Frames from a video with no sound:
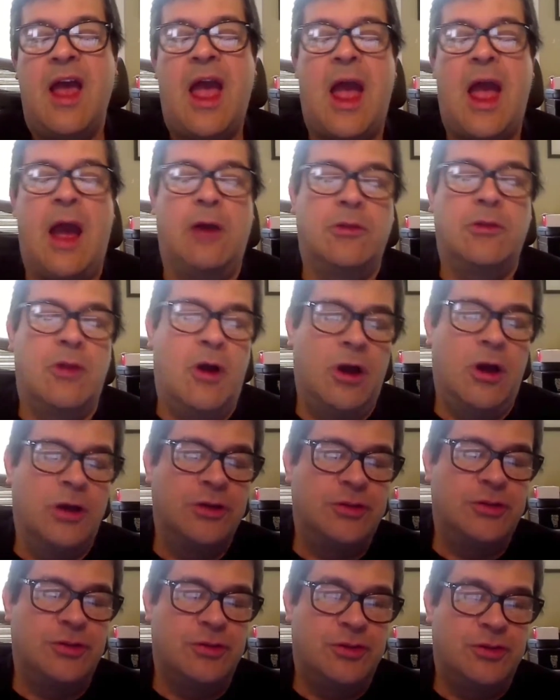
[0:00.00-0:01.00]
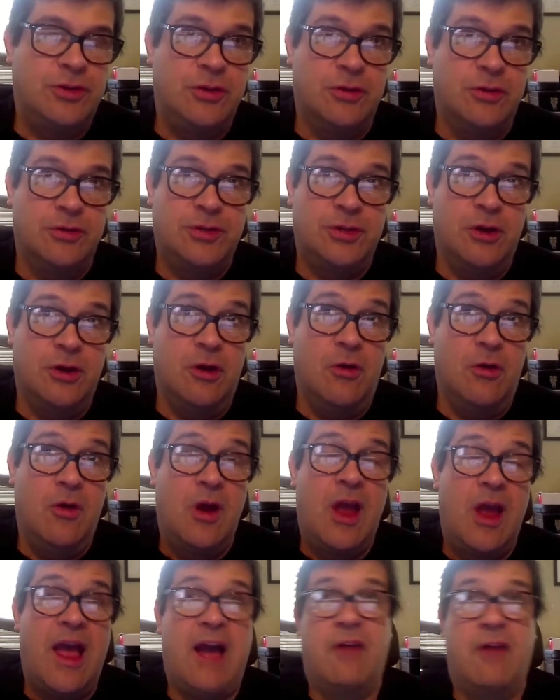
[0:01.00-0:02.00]
How long is your show?
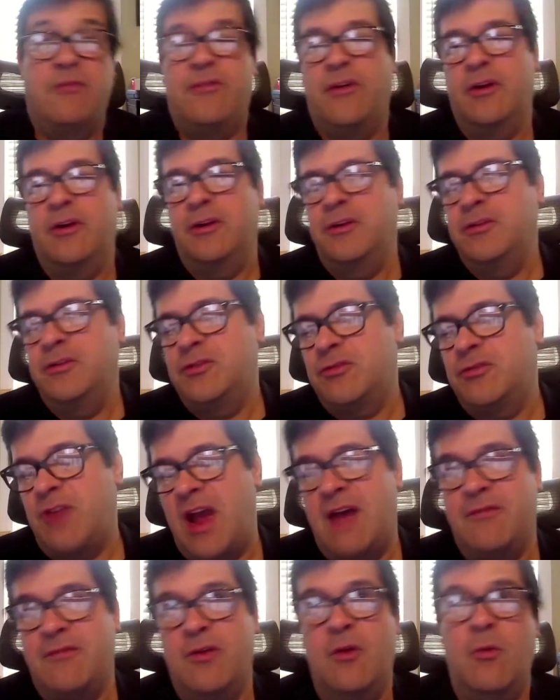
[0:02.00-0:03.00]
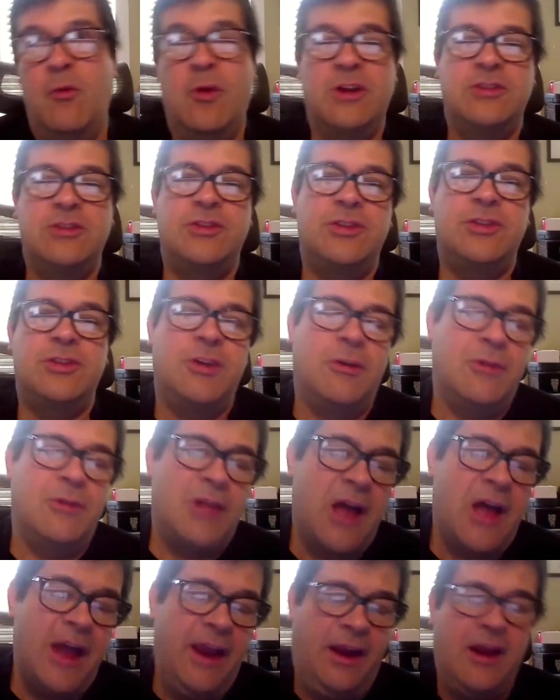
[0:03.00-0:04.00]
How far do you travel? What is the show
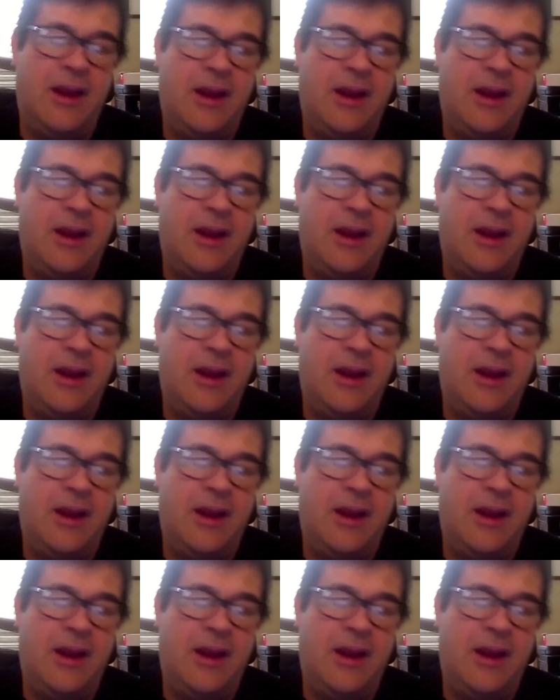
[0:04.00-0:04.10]
like?